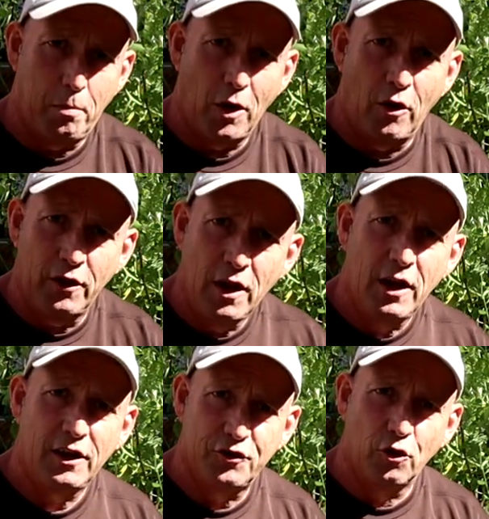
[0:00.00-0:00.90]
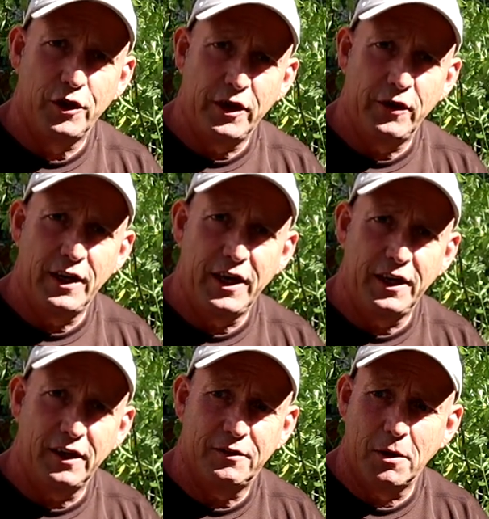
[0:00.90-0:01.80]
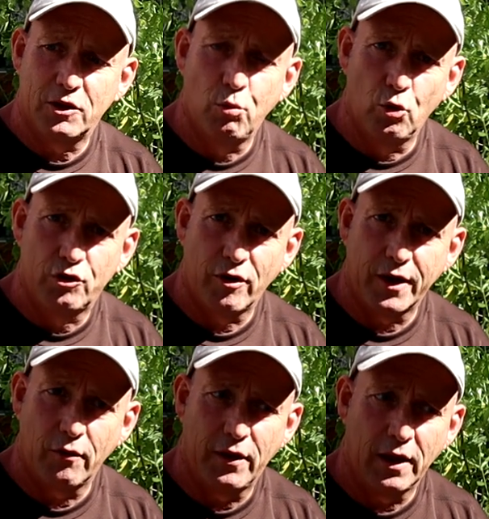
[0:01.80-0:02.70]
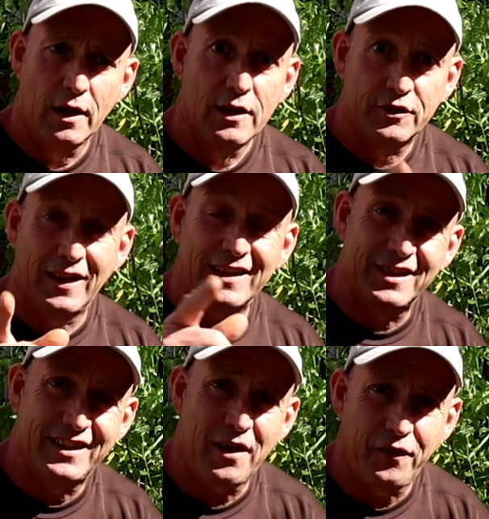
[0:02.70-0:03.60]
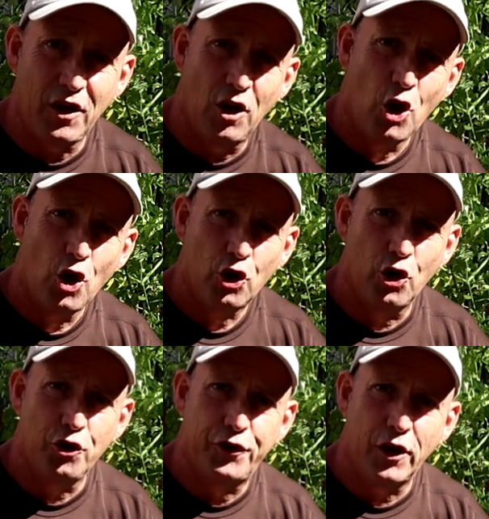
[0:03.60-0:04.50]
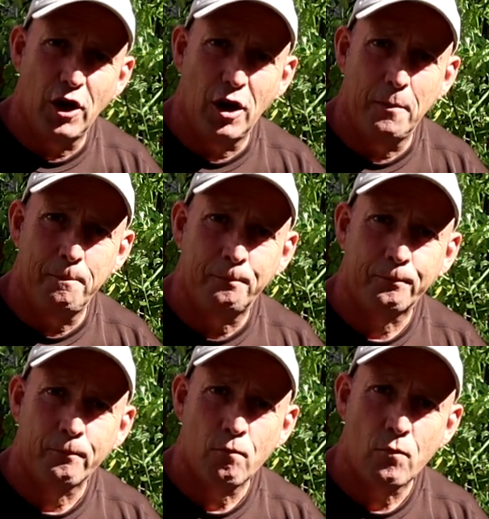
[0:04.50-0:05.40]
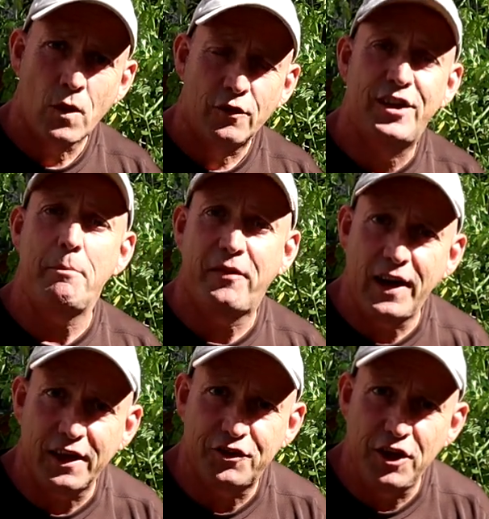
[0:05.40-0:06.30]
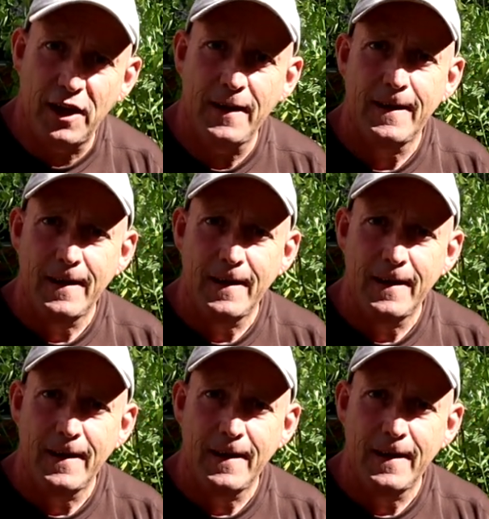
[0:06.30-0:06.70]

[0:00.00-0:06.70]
plant is not ne needing as much water, I don't think. So that's a definite good um, tip for next year.